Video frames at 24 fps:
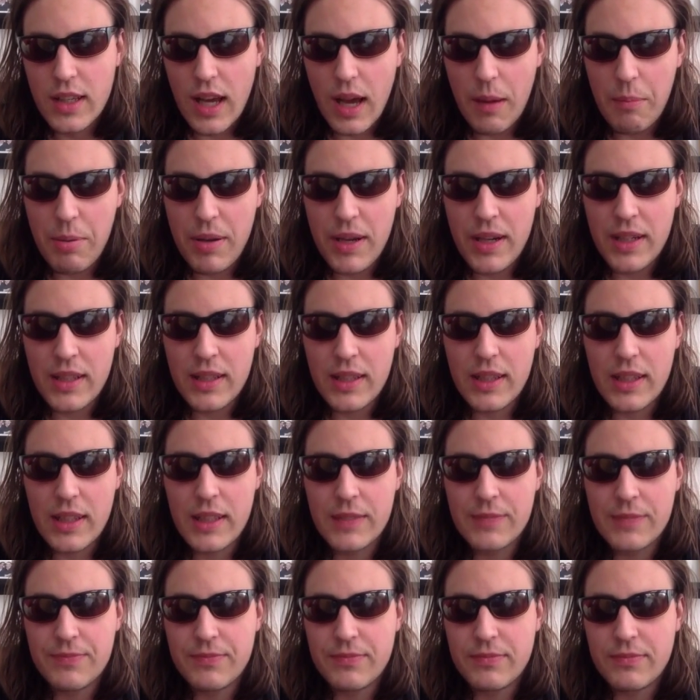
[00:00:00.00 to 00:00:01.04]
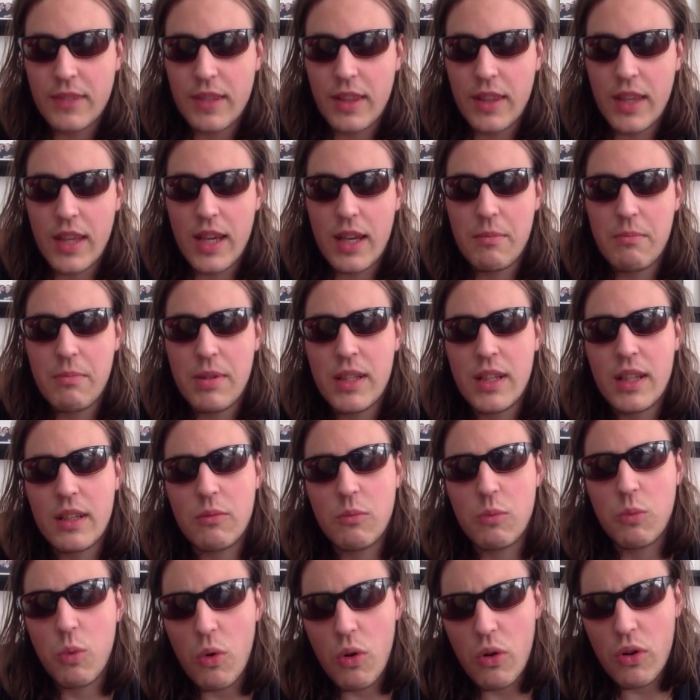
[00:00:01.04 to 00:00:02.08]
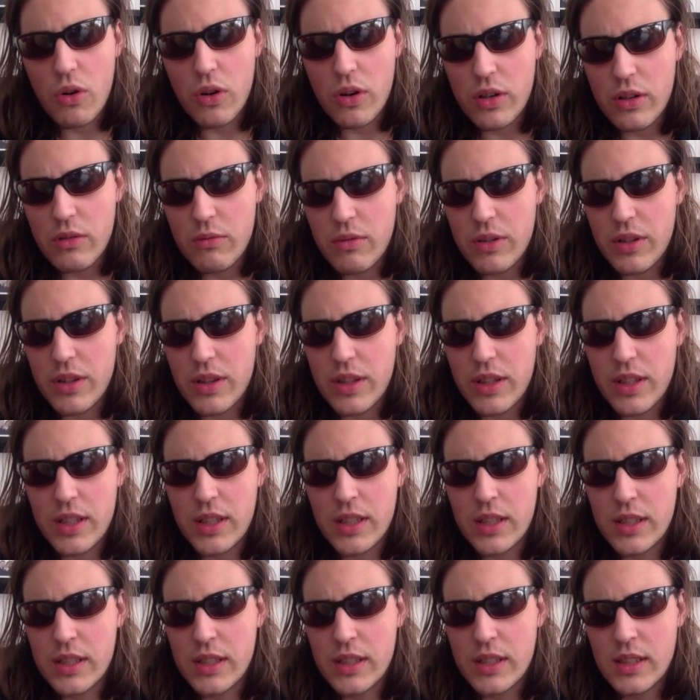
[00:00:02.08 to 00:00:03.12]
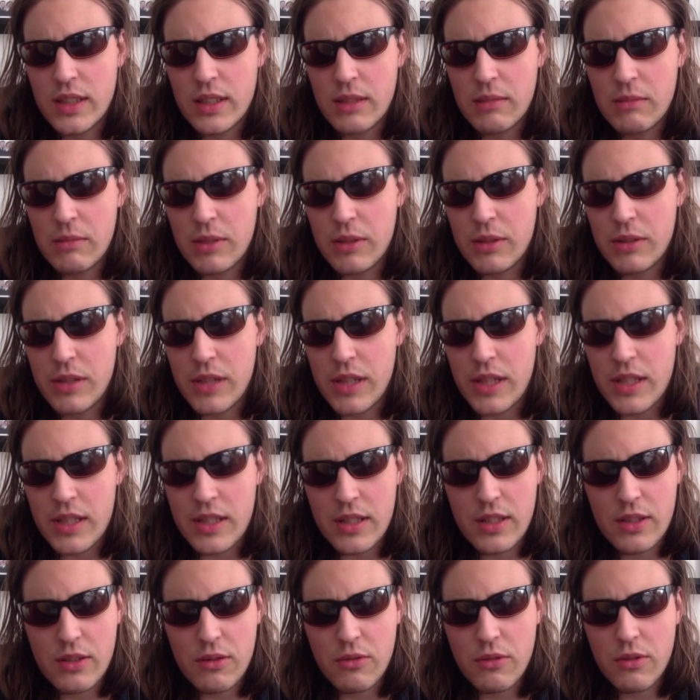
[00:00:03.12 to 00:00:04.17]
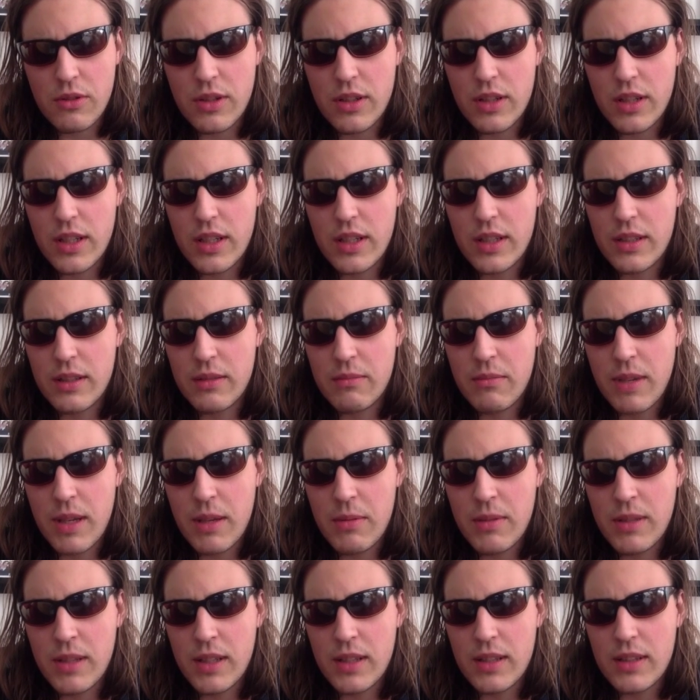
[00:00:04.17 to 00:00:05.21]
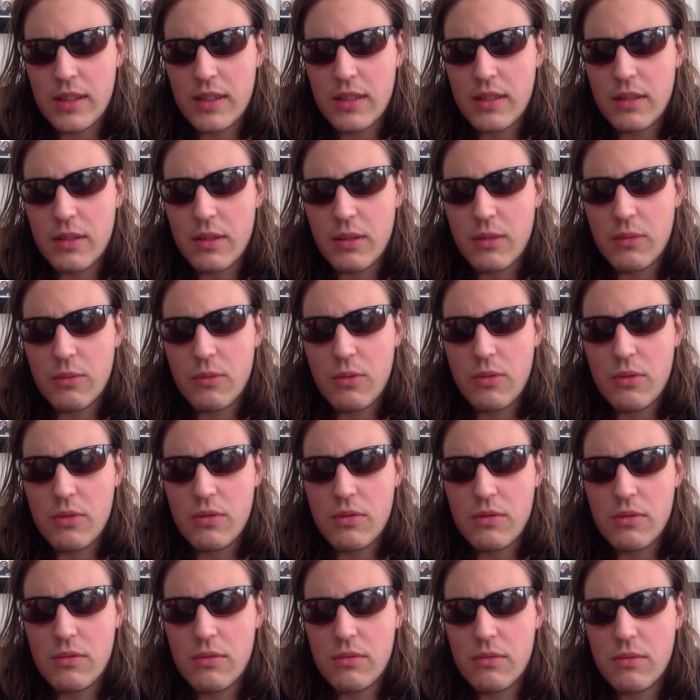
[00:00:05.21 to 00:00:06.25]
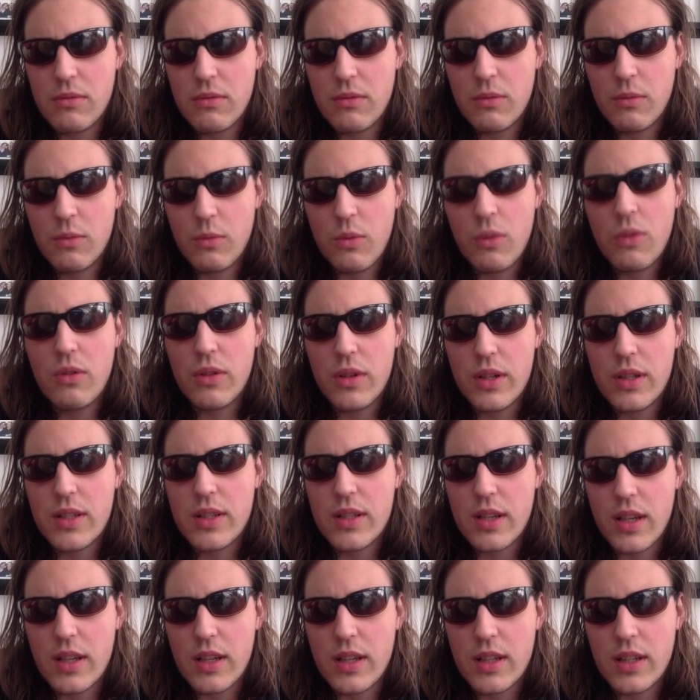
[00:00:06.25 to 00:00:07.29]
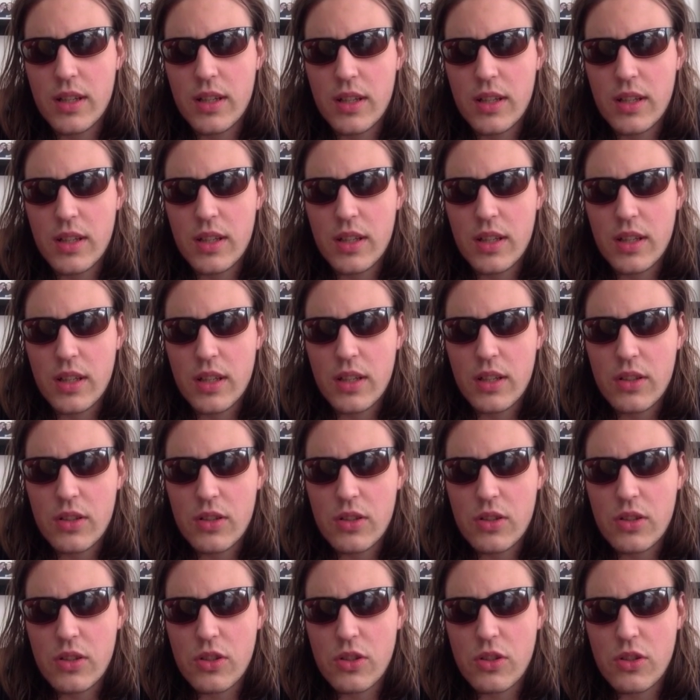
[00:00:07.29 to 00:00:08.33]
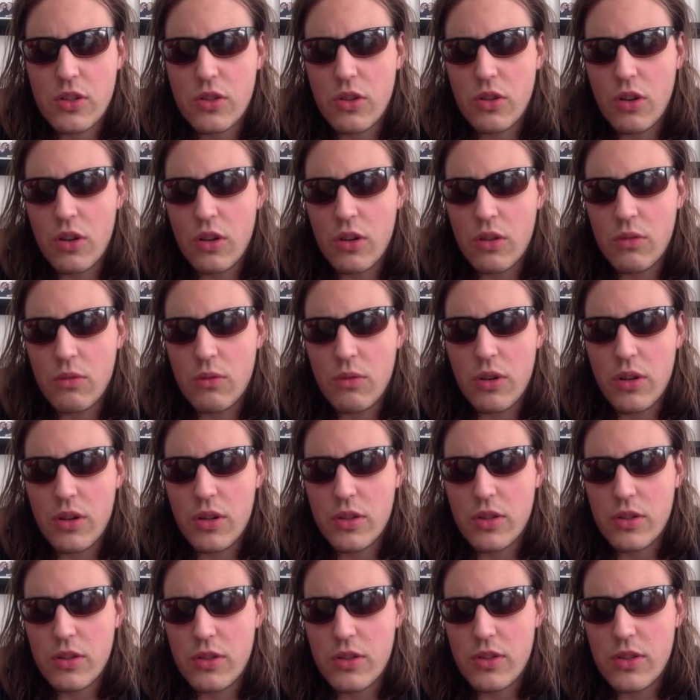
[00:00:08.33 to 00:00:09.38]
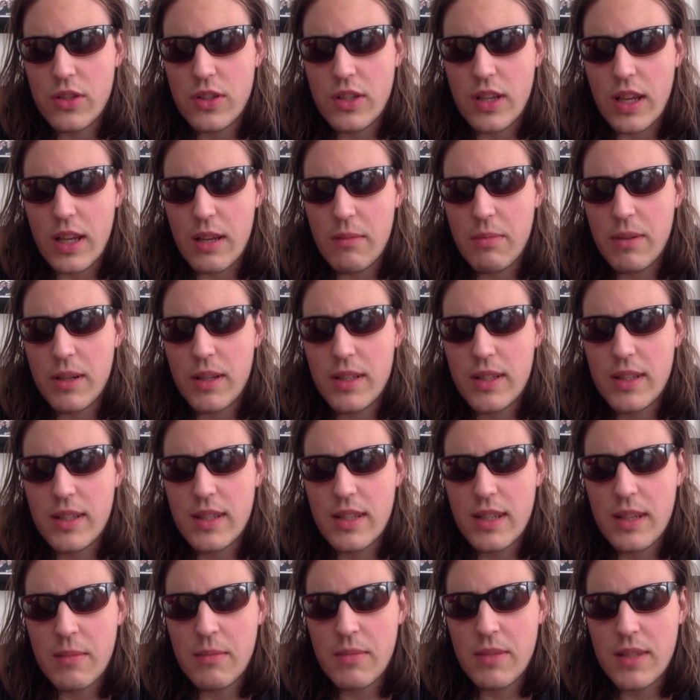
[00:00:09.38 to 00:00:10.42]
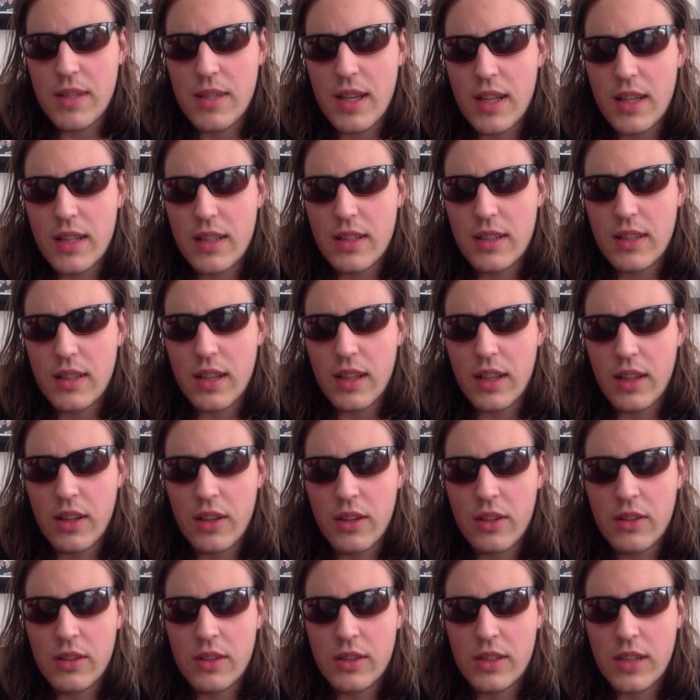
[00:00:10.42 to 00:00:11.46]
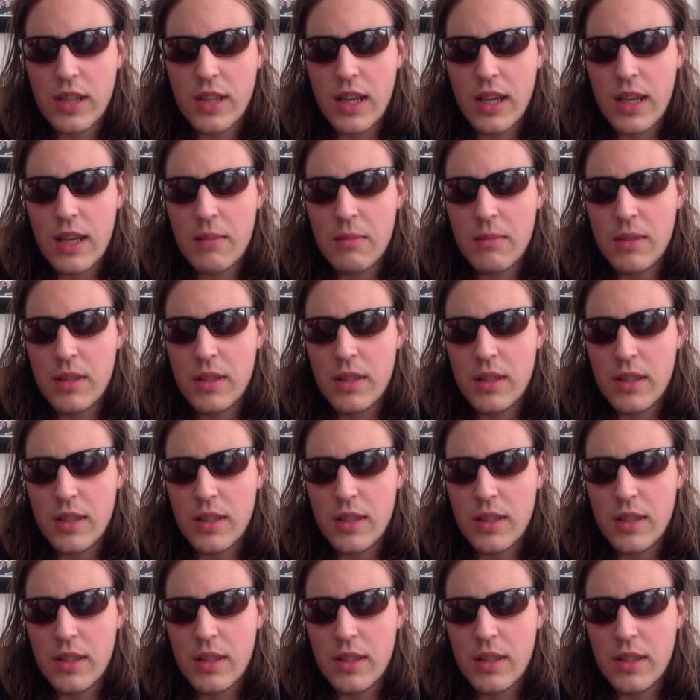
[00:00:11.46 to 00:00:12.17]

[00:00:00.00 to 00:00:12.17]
Apparently, they have been at war with the Marines, or maybe not war is a strong word to say, but it seems that a long time